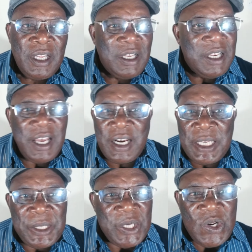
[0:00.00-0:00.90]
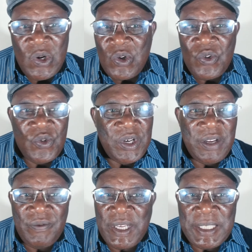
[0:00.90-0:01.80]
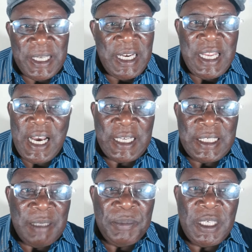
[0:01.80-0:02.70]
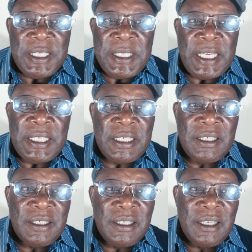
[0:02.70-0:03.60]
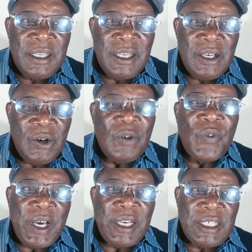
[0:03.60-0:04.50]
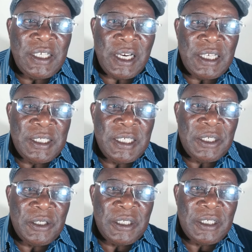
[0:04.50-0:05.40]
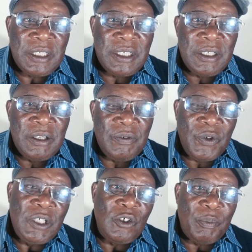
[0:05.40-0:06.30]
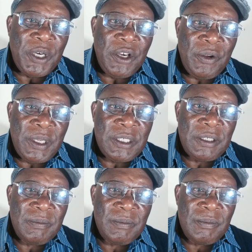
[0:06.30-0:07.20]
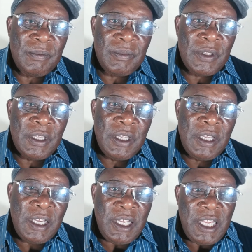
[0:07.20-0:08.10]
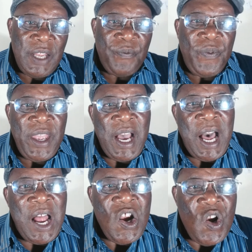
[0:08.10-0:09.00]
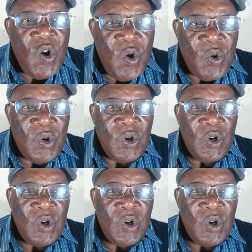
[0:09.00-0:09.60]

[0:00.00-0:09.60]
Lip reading: there is no universally accepted set of characteristics for entrepreneurs. And if there are no,